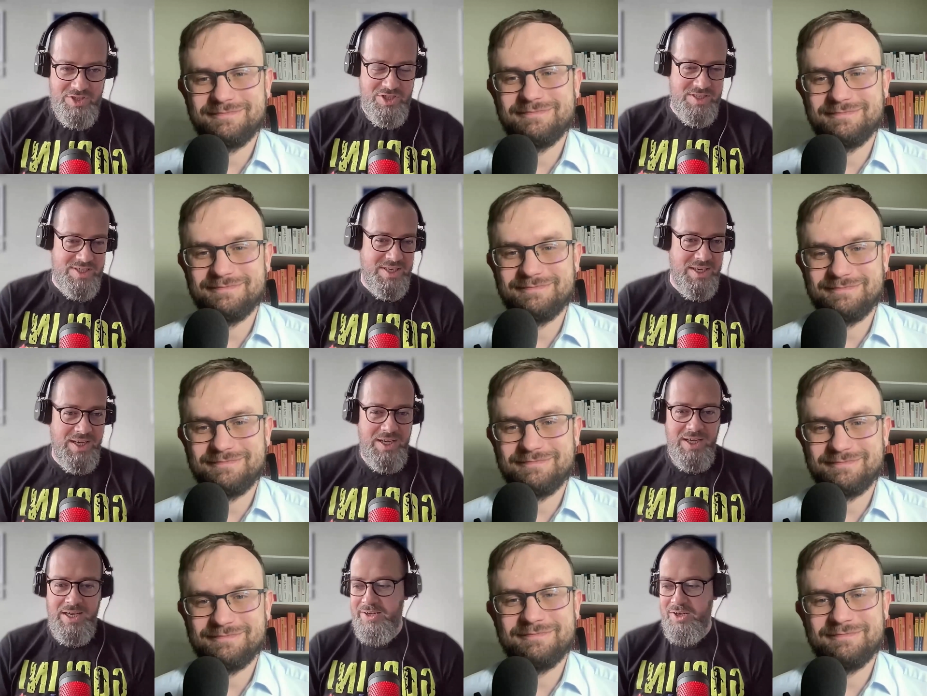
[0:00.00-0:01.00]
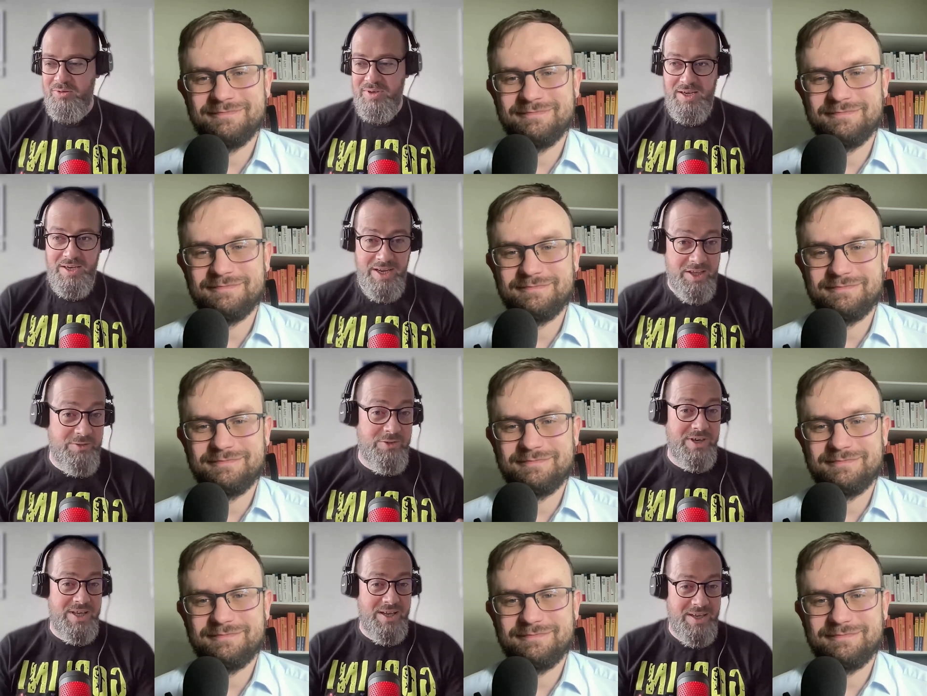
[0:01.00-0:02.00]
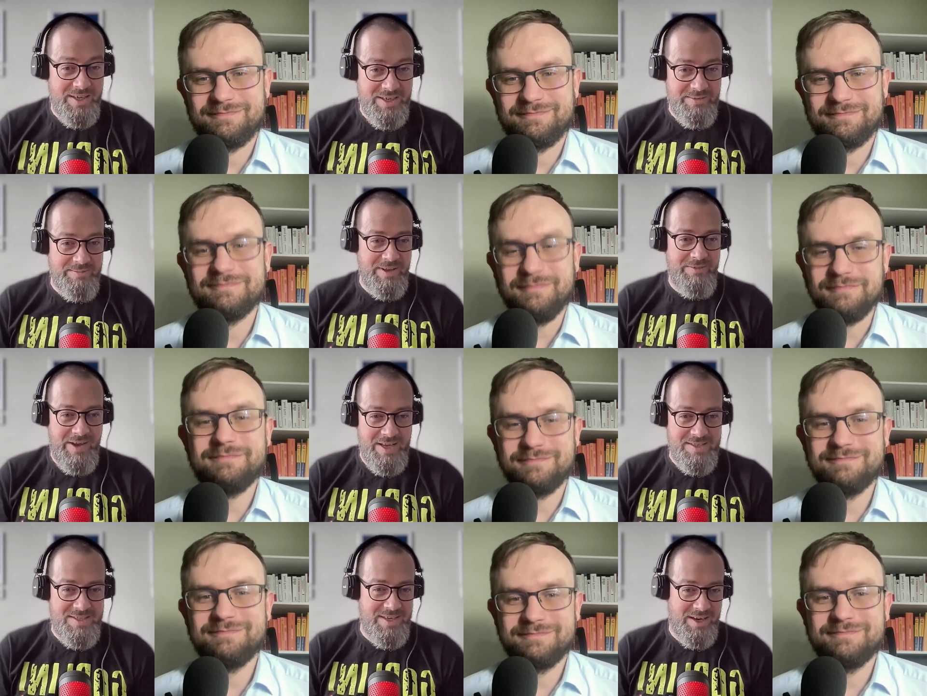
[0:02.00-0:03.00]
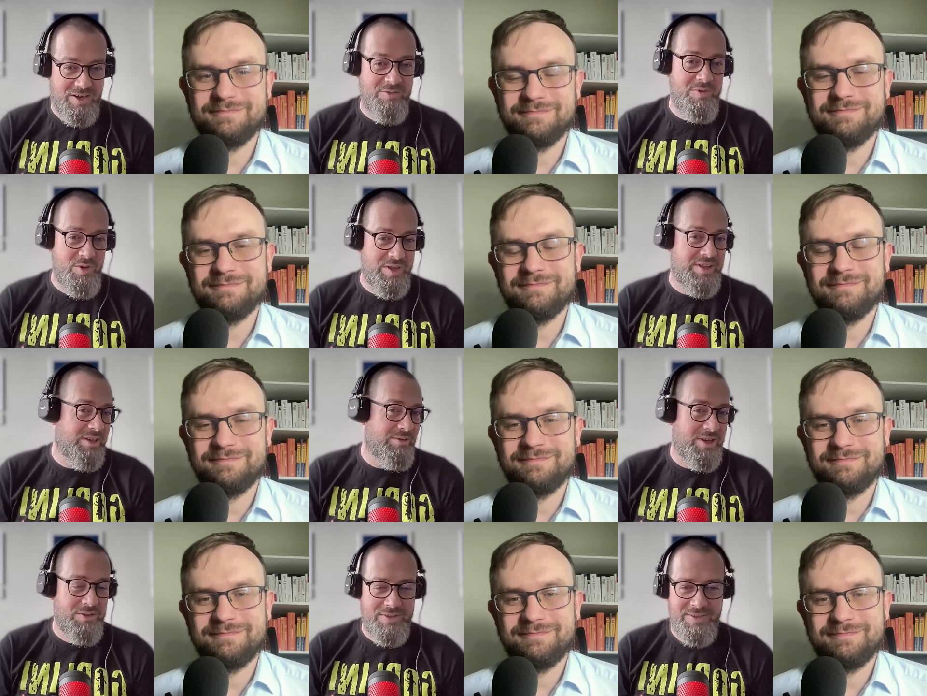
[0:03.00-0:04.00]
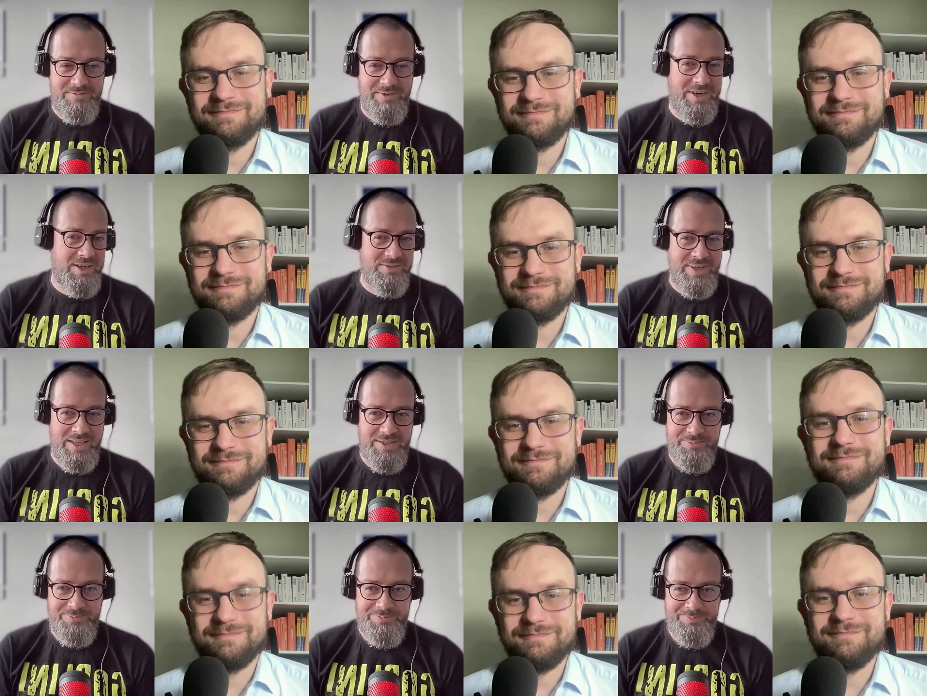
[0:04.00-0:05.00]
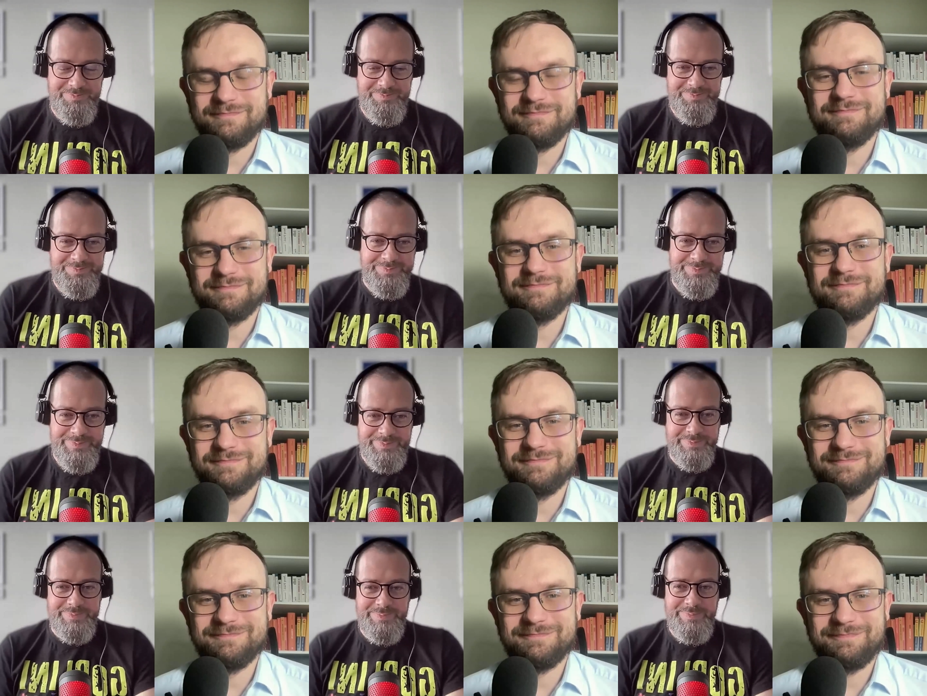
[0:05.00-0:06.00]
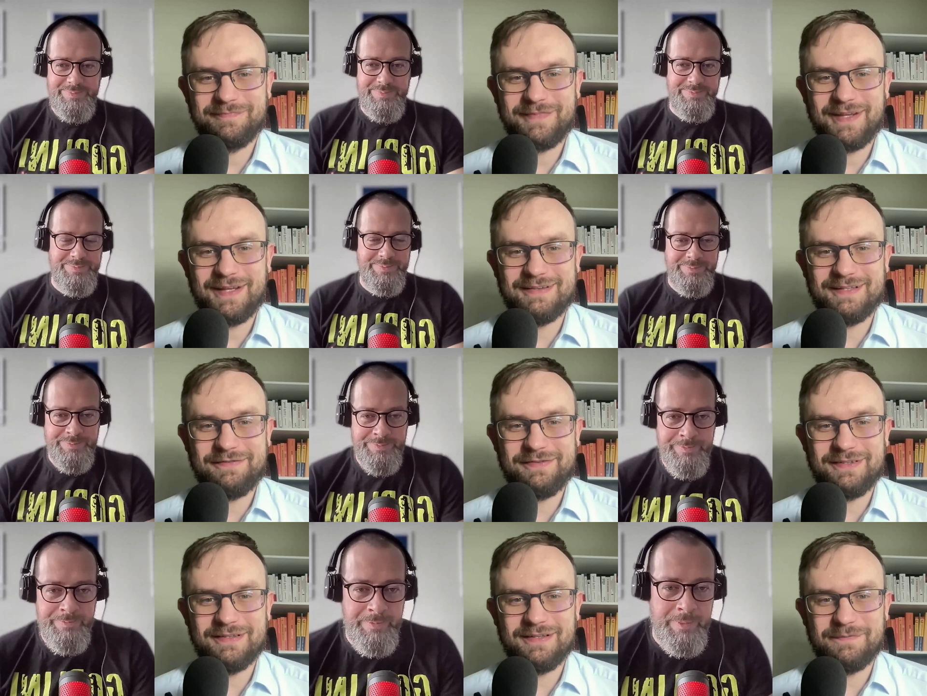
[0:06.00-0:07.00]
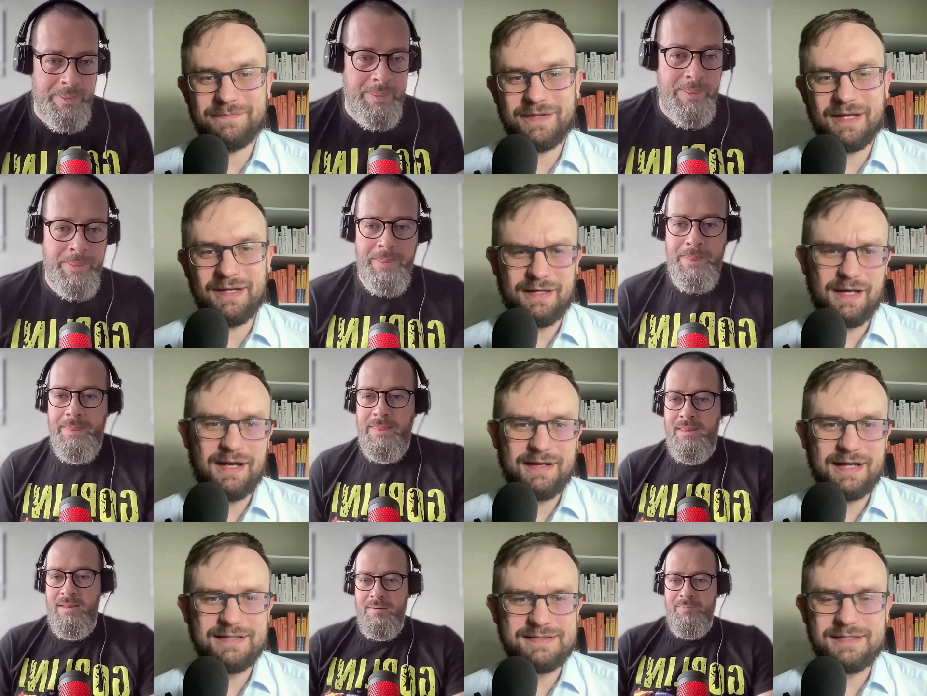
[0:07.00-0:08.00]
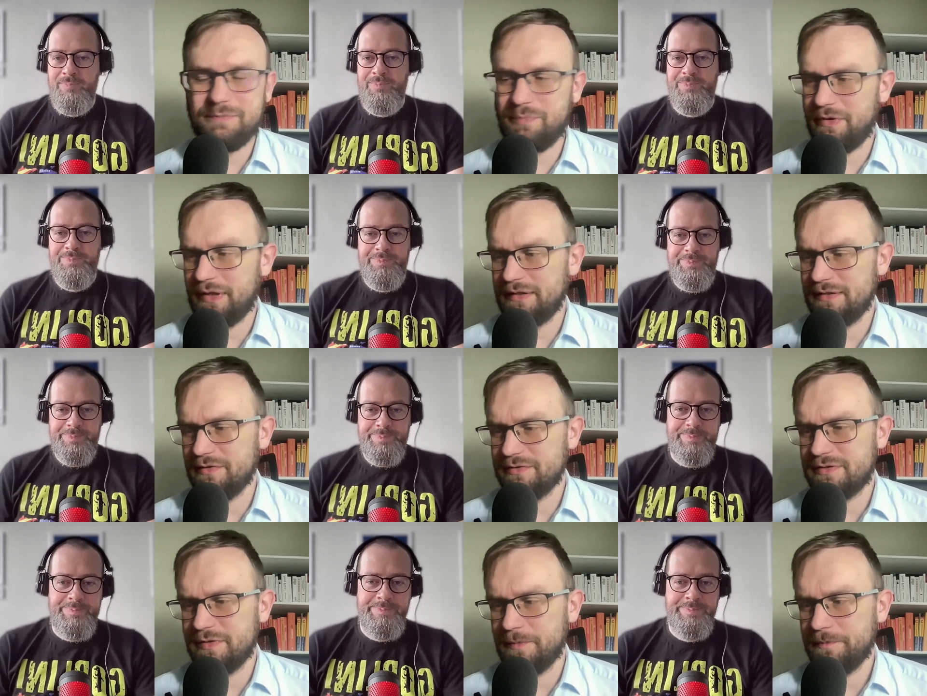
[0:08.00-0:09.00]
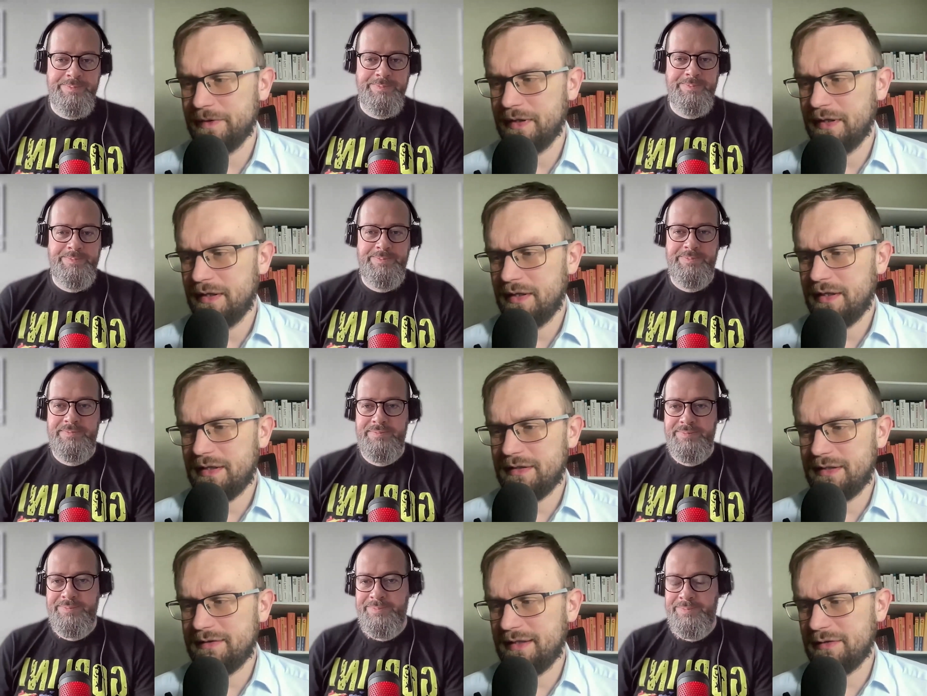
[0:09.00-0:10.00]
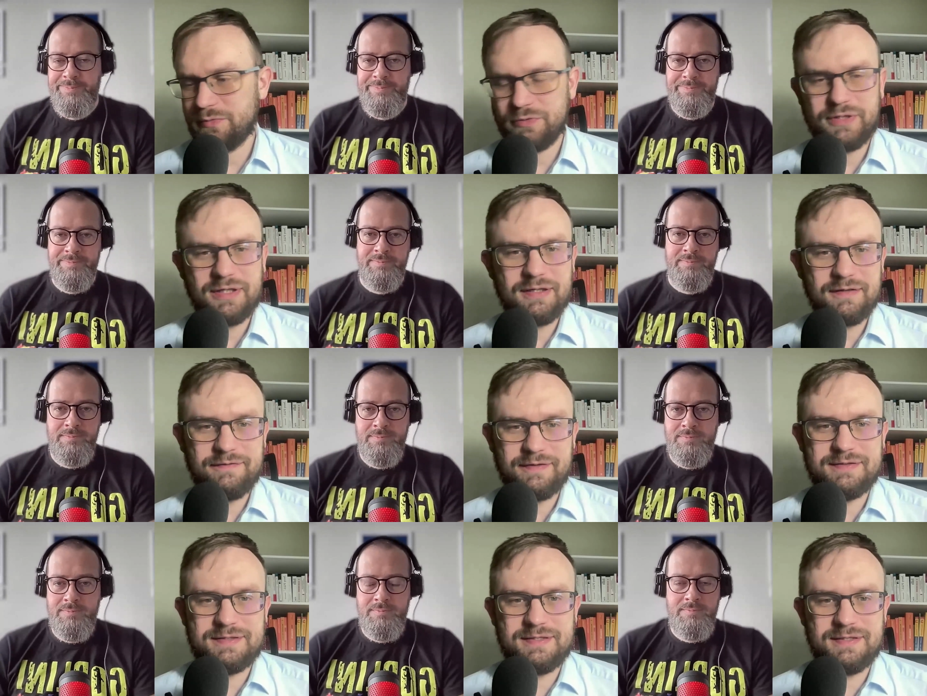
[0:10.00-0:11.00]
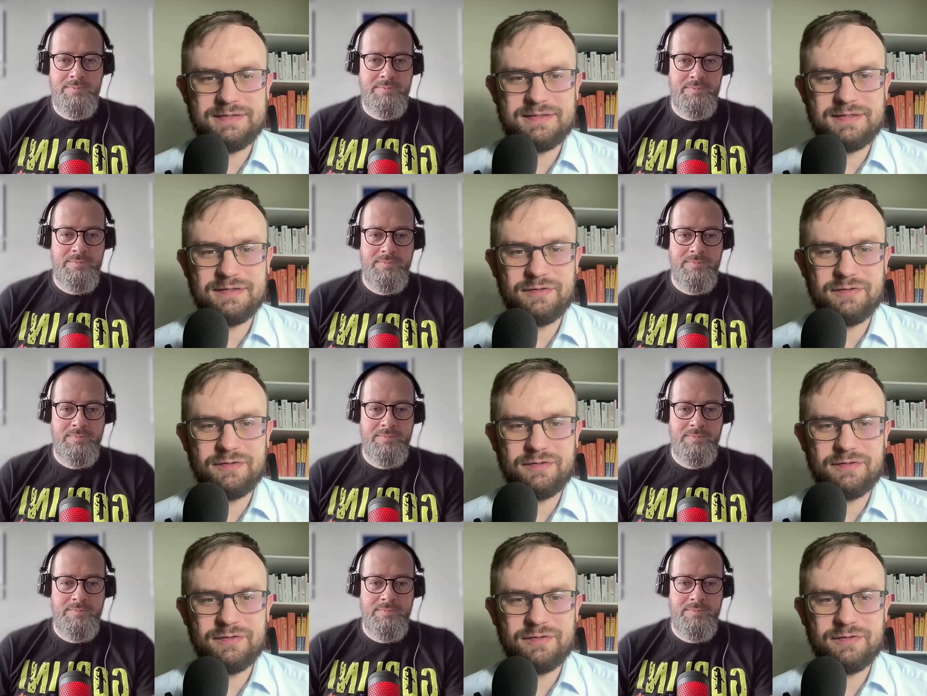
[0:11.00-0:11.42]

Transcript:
Speaker 1: which is you know a networking events and community around around that
Speaker 2: mm-hmm. definitely yeah I, I see in poland it also that networking events is